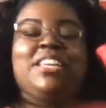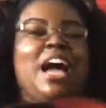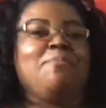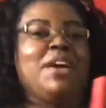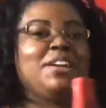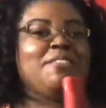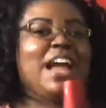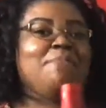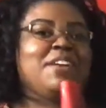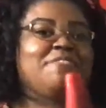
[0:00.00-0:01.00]
Y'all better
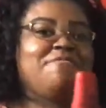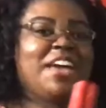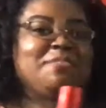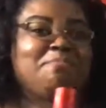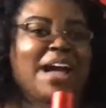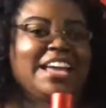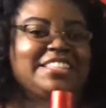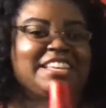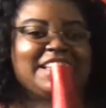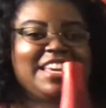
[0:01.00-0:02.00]
grab your fake
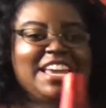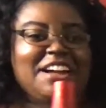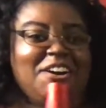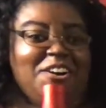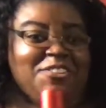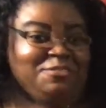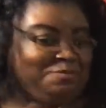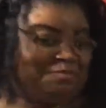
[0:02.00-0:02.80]
mics and get on.